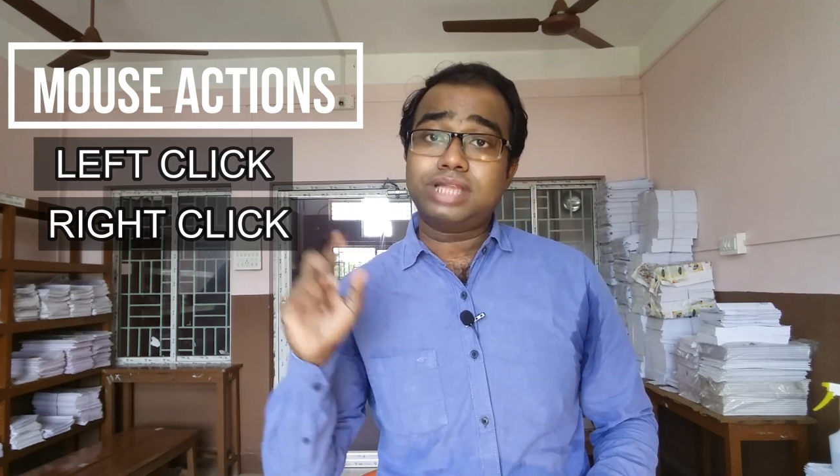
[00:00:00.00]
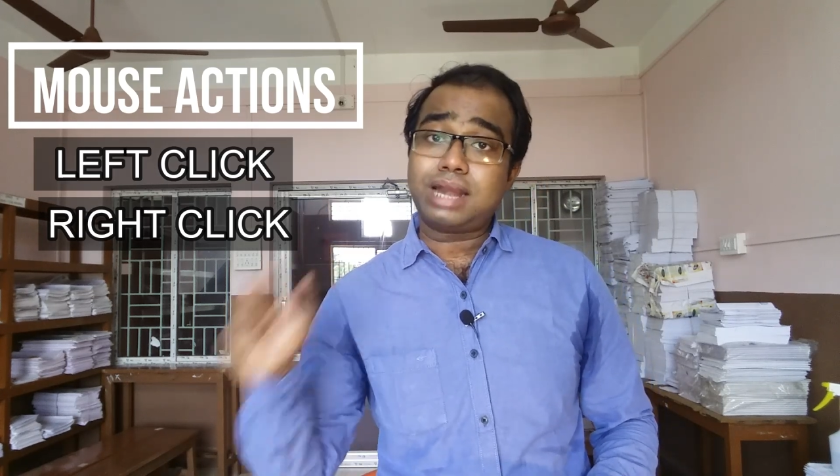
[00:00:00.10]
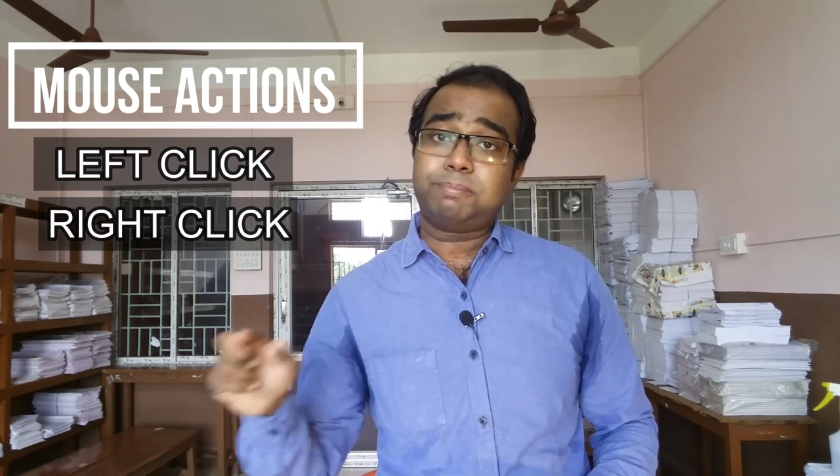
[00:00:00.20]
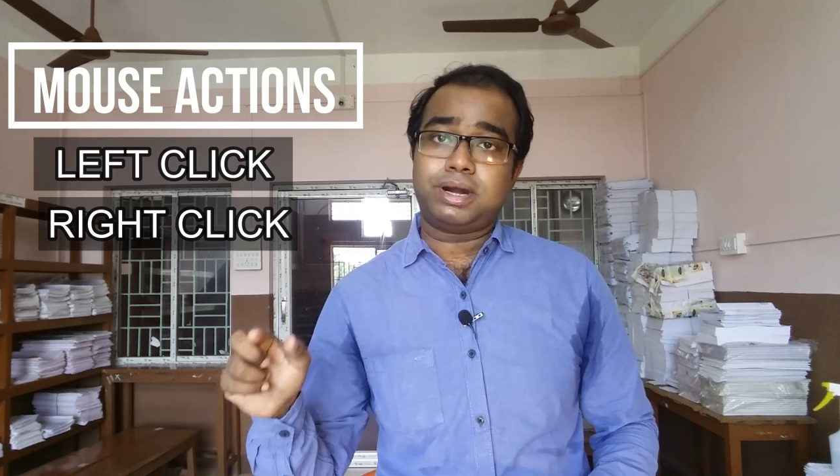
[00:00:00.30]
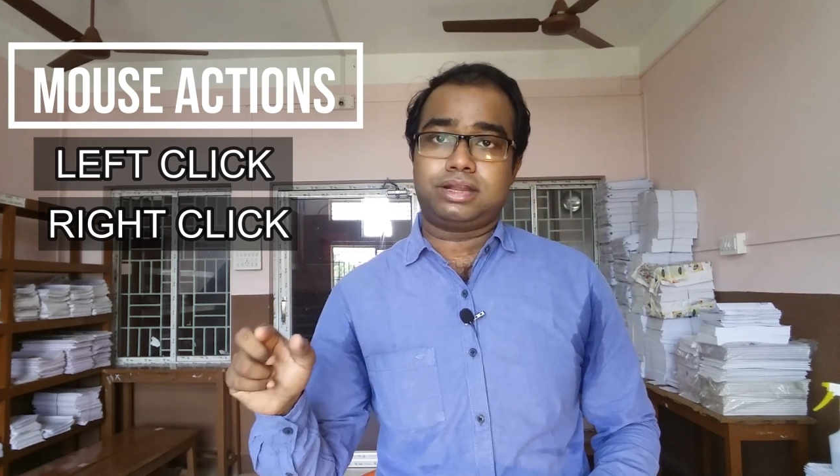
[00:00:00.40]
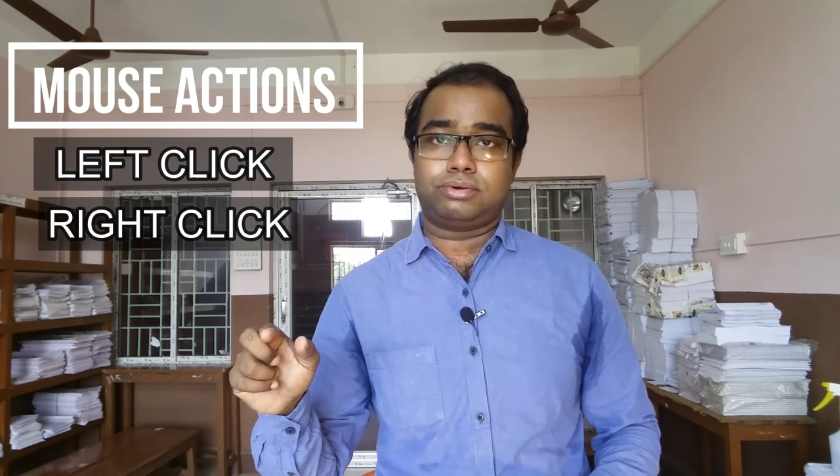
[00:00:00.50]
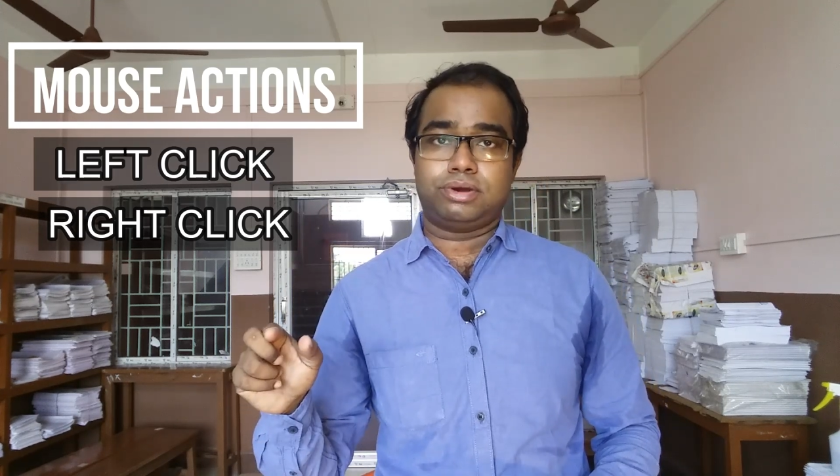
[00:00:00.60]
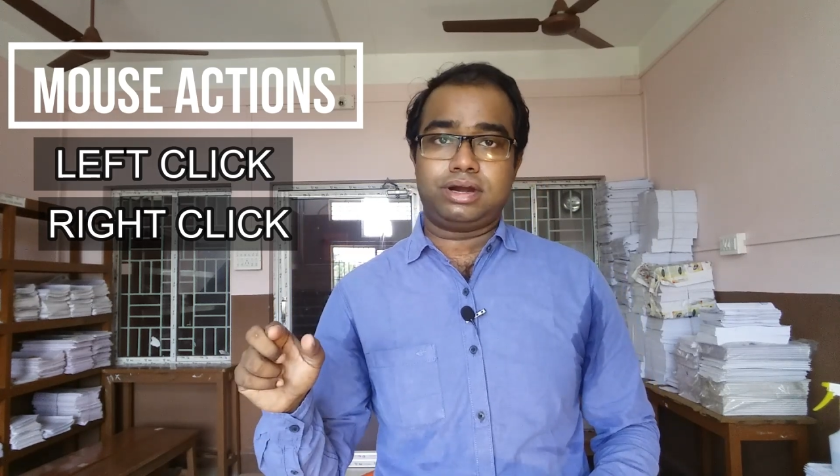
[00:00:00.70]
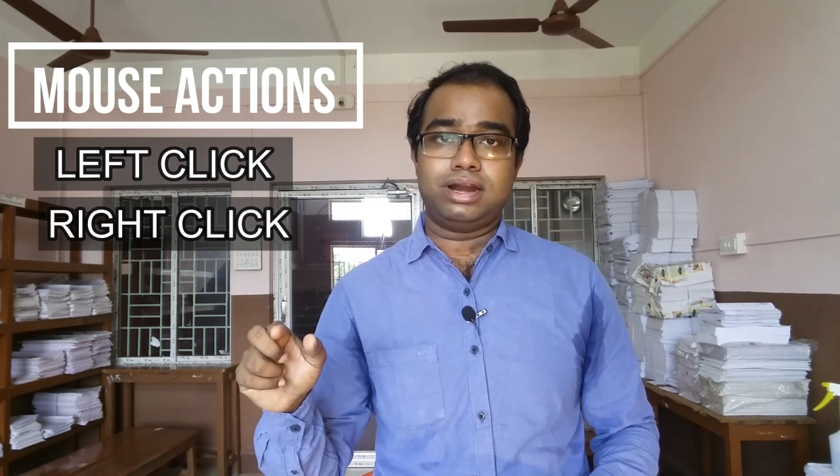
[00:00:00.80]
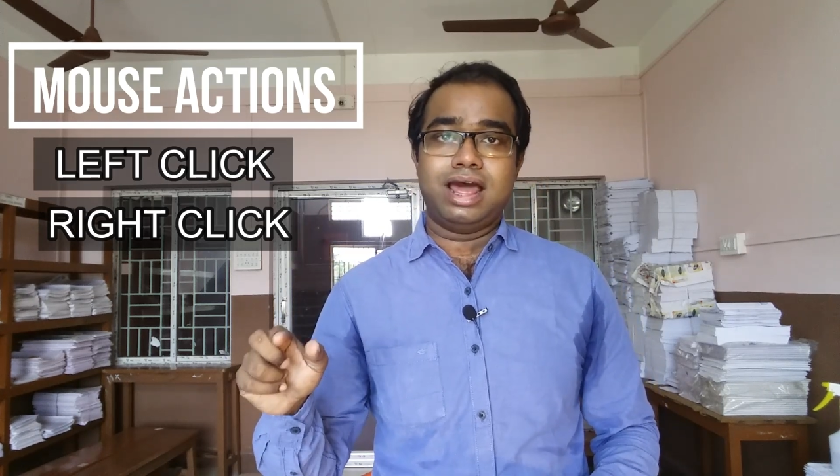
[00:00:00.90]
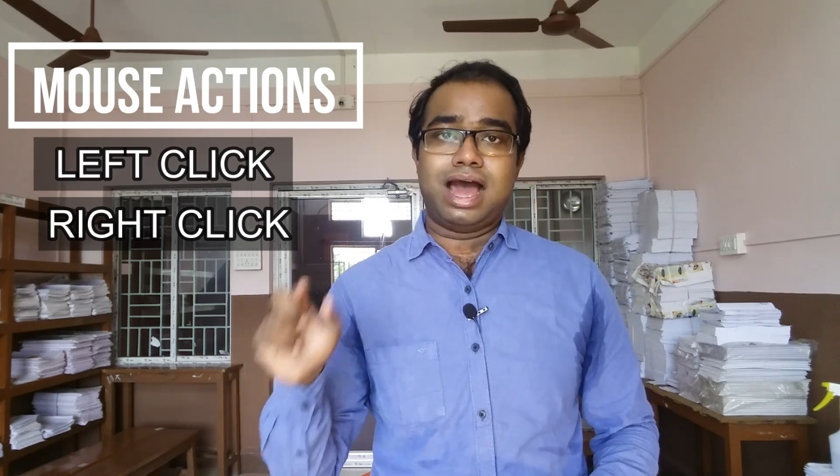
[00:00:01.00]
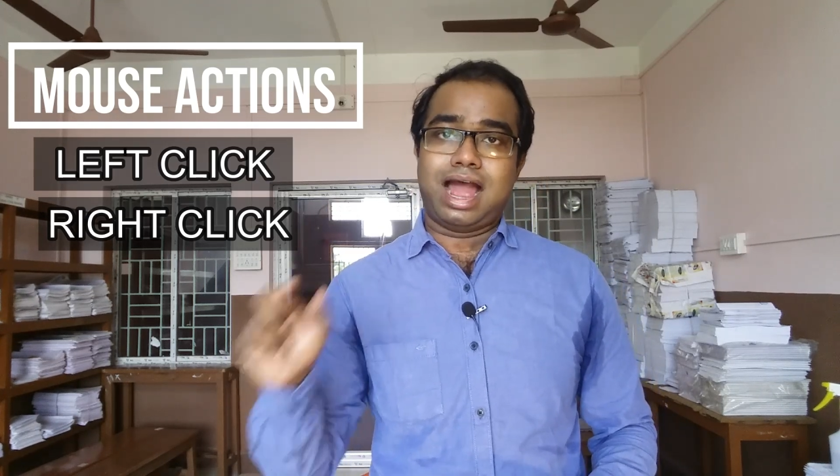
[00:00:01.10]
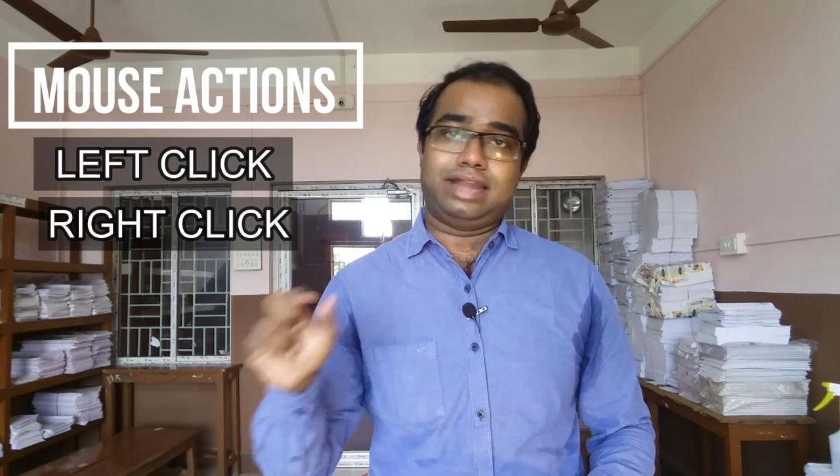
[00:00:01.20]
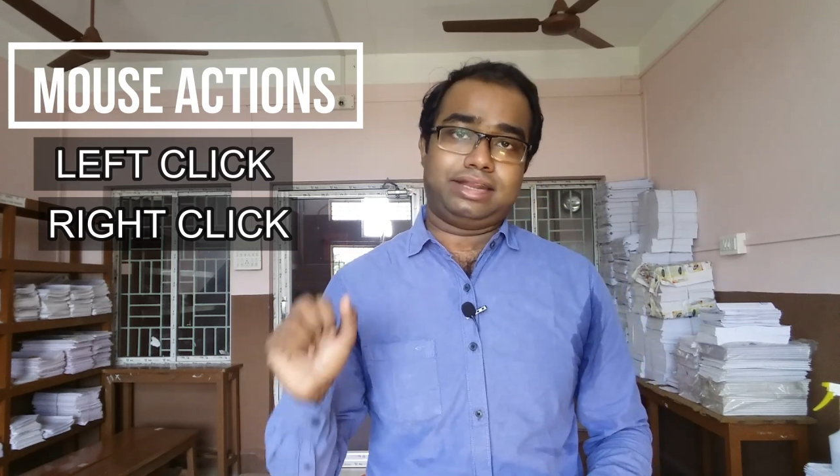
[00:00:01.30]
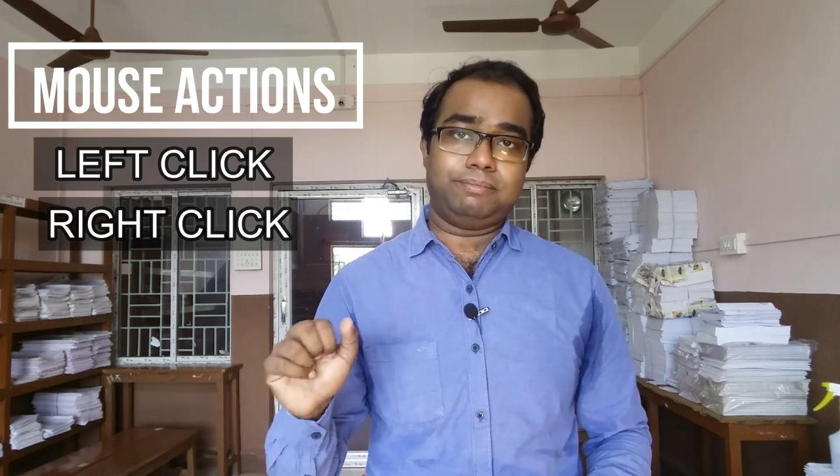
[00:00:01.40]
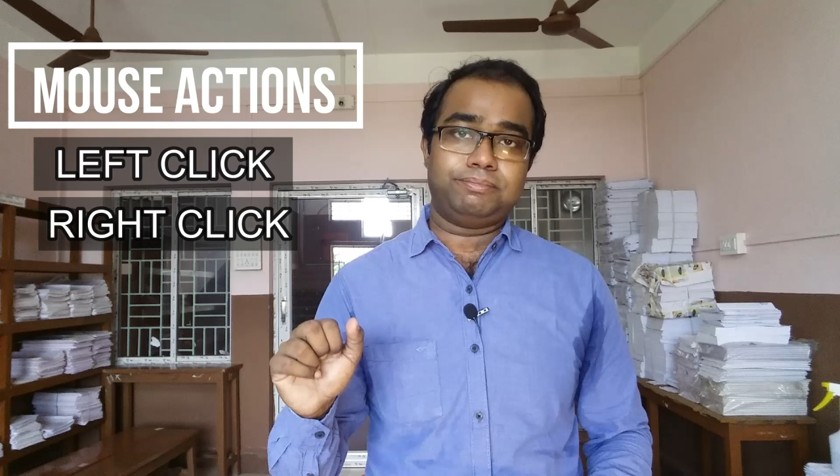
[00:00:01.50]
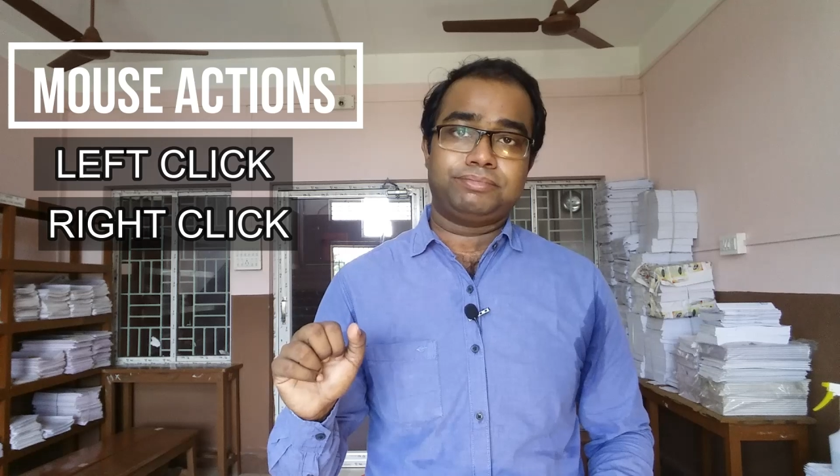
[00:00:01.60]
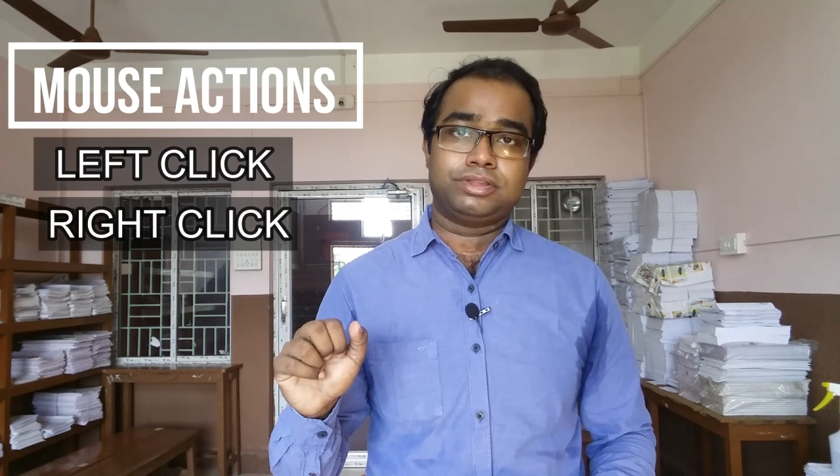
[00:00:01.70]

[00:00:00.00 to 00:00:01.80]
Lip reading: that particular item